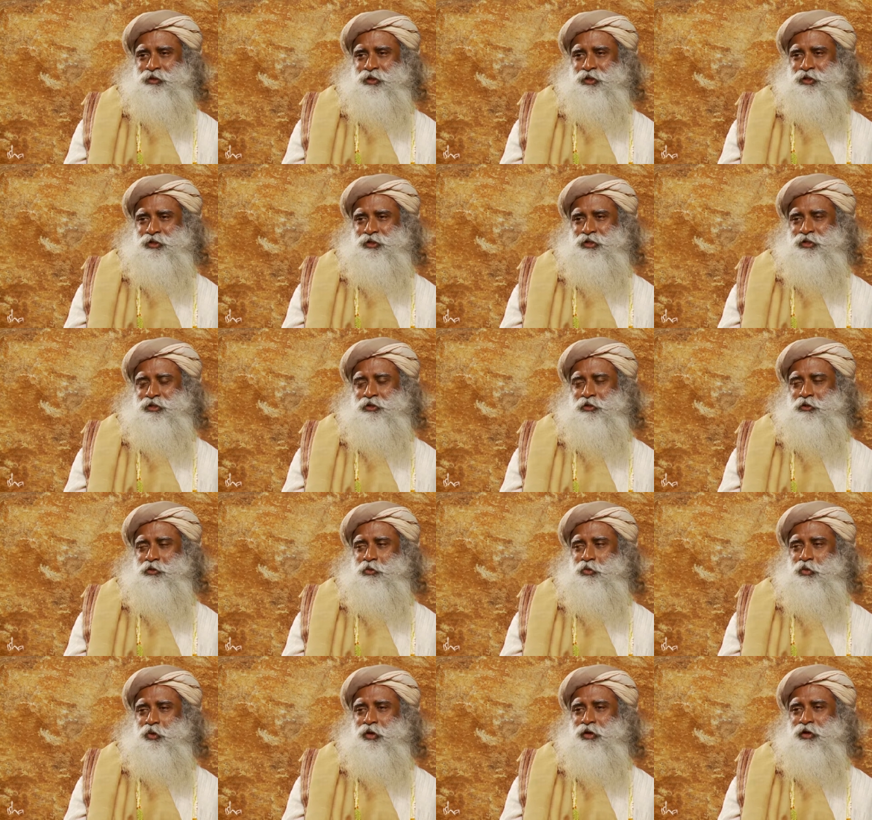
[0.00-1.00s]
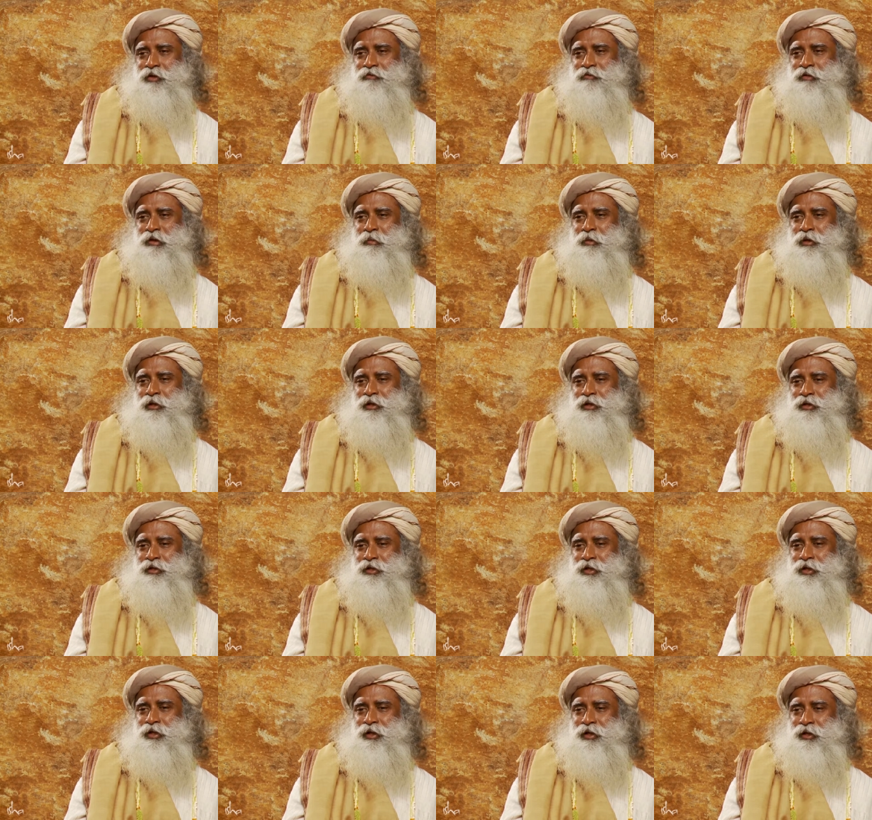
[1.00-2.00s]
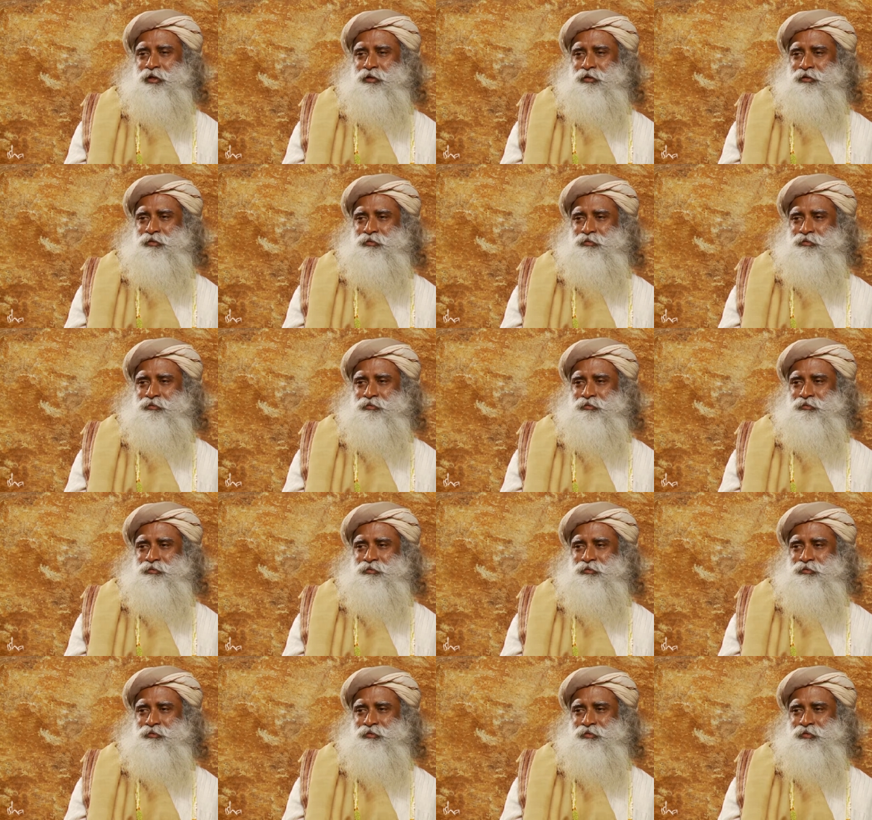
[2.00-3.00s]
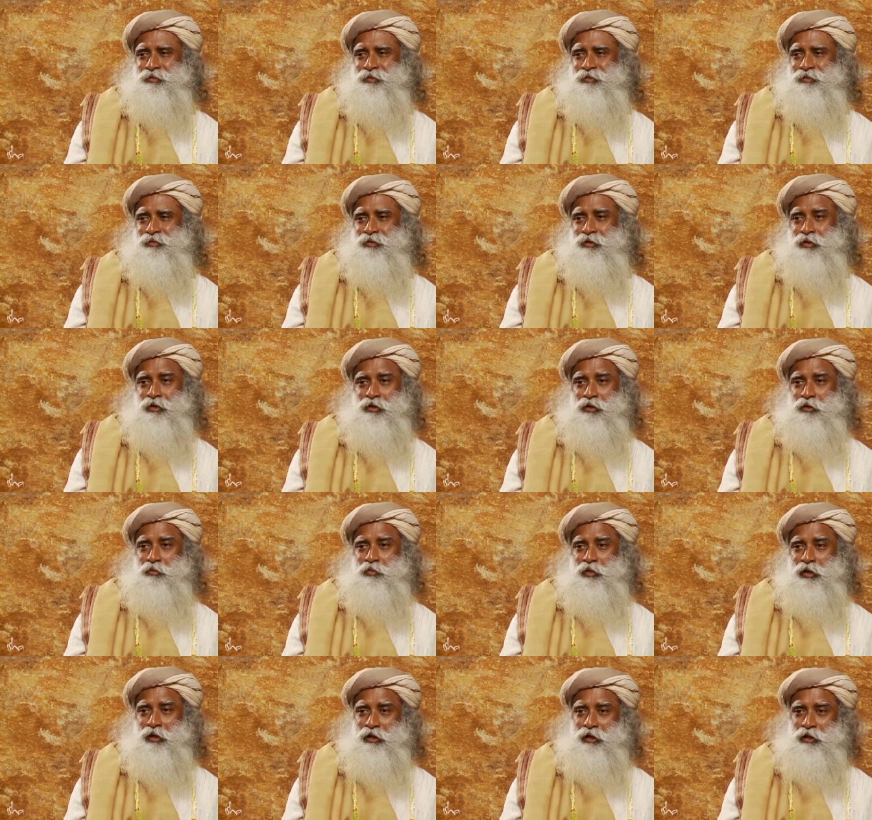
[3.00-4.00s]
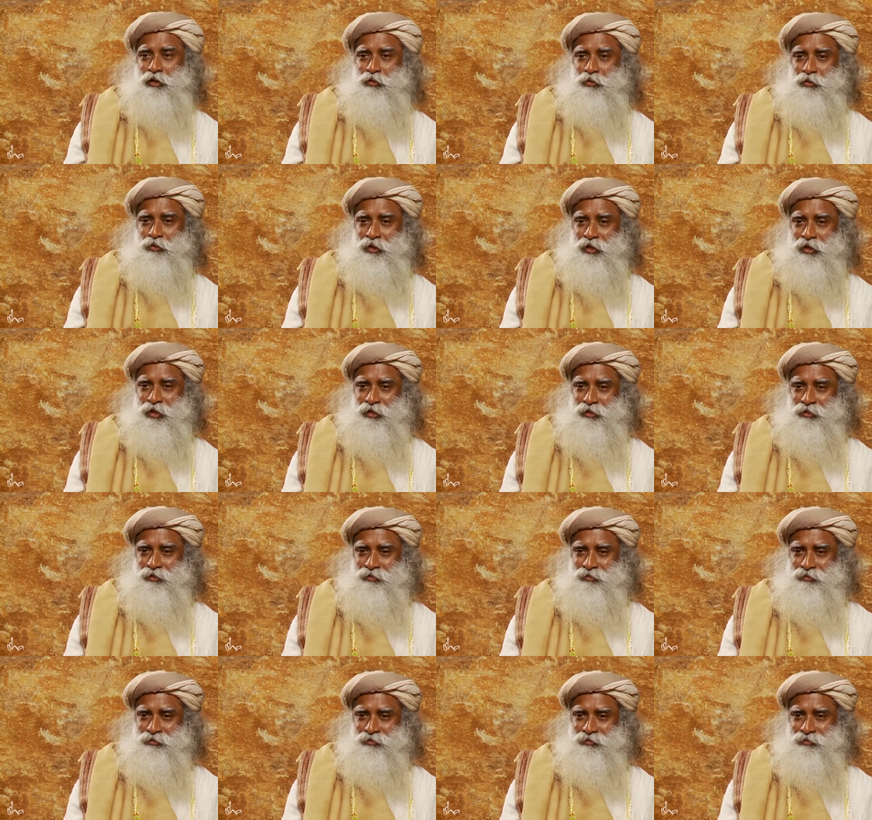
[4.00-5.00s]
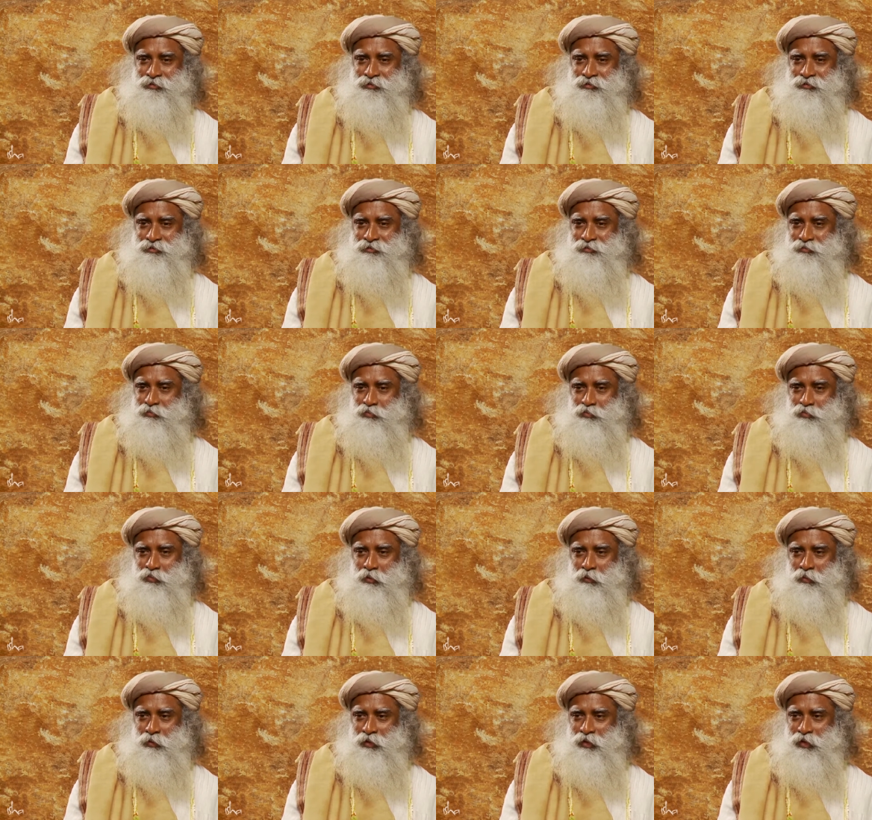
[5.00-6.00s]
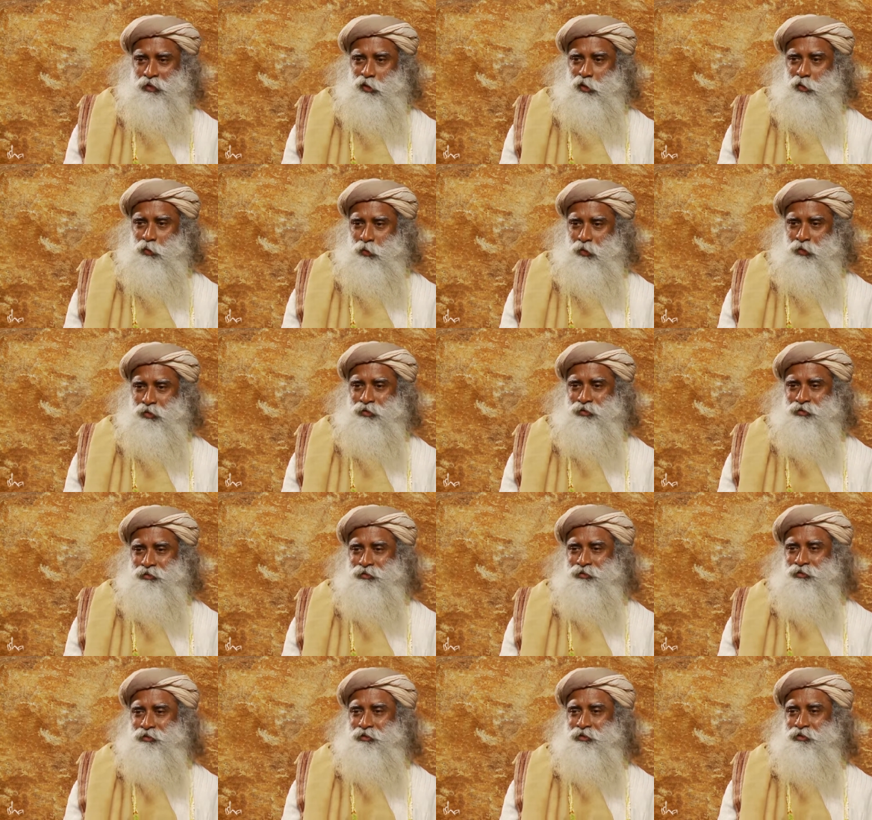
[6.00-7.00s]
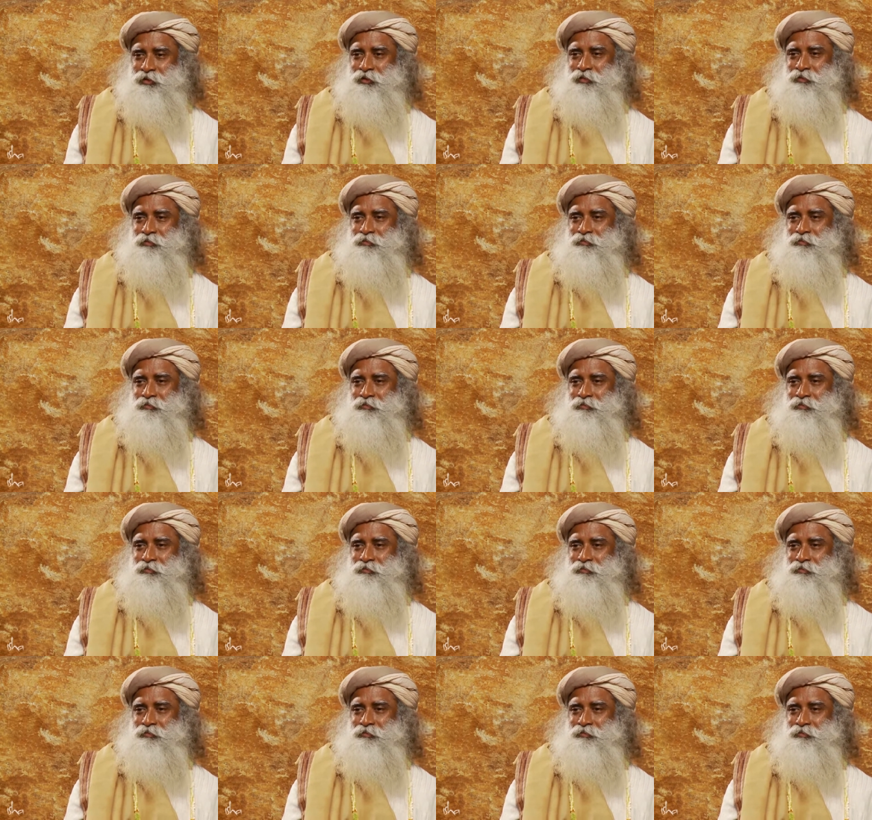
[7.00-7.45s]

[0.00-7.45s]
It's easy to walk on familiar terrain, a completely new terrain. People cannot walk, isn't it?